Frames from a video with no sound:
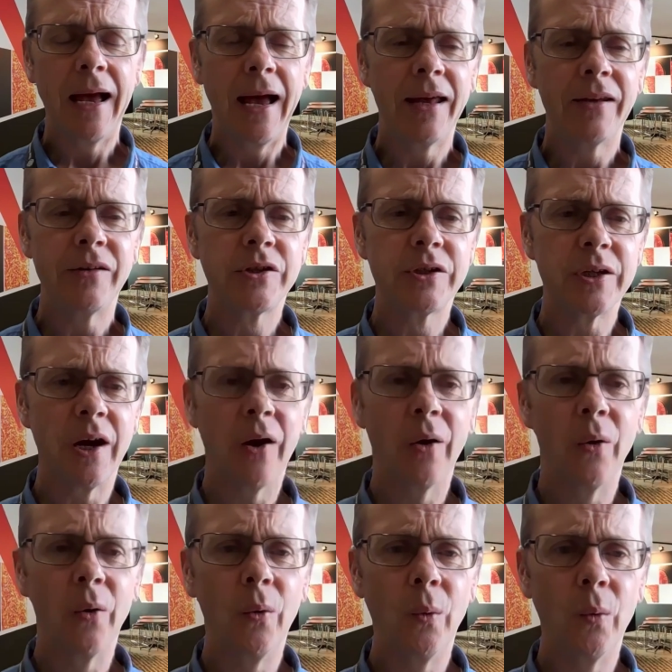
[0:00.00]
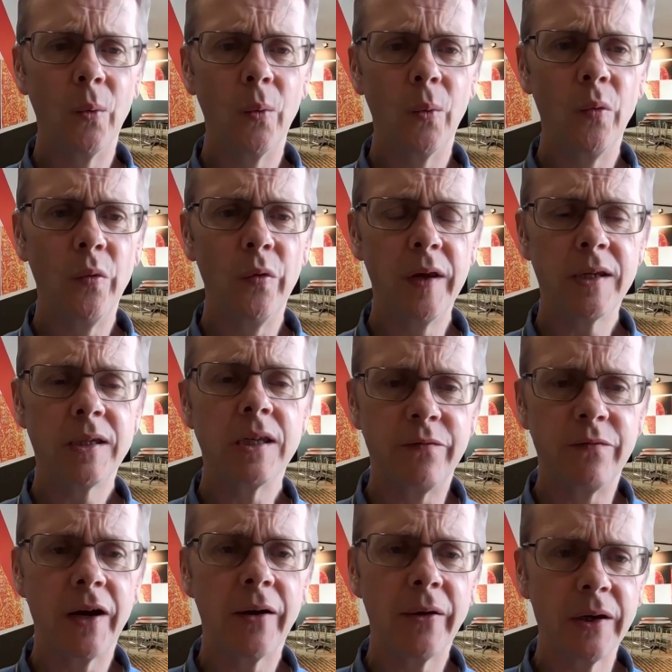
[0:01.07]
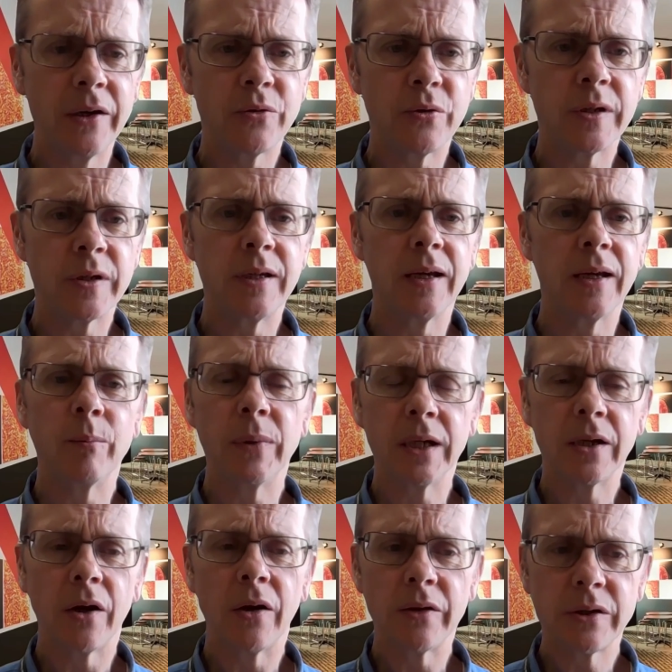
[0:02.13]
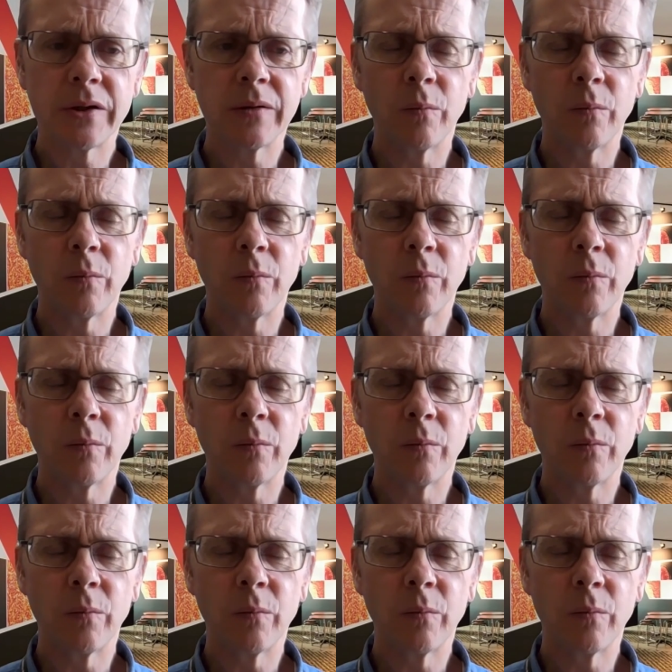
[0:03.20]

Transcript: And so this is very interesting because